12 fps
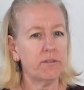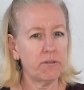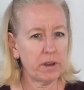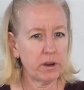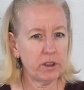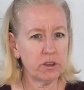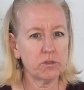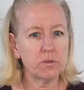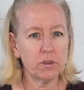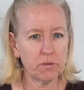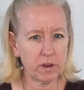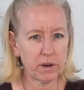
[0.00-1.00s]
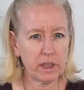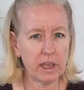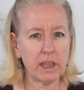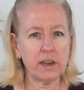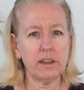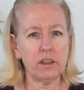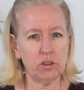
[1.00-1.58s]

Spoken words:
very useful, very handy.